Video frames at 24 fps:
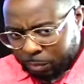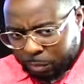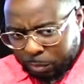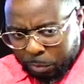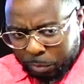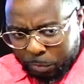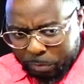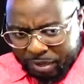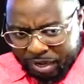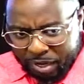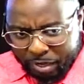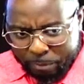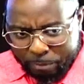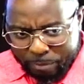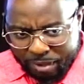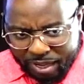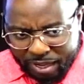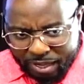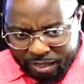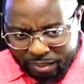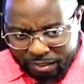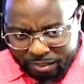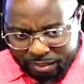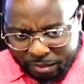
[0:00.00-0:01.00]
we prepare a
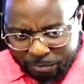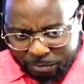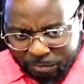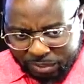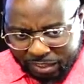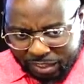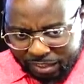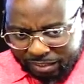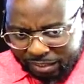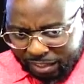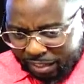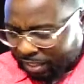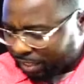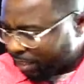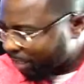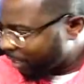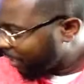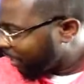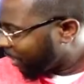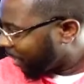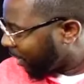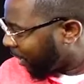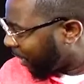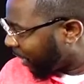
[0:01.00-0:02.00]
bed or something? What they say?
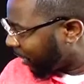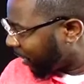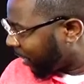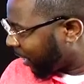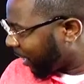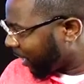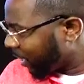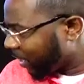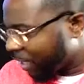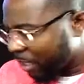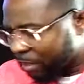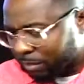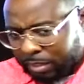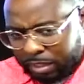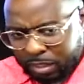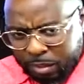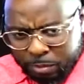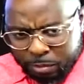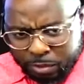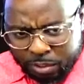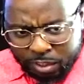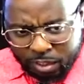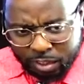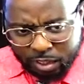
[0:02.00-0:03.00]
a tent, you know what I'm saying?
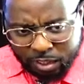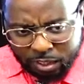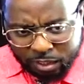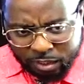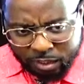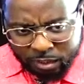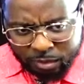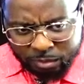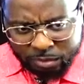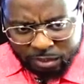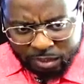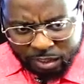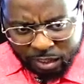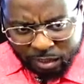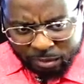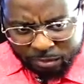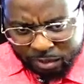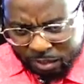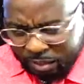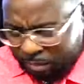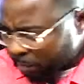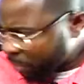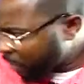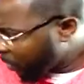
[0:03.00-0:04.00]
Let me, you I'm
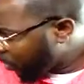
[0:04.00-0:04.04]
saying? Let me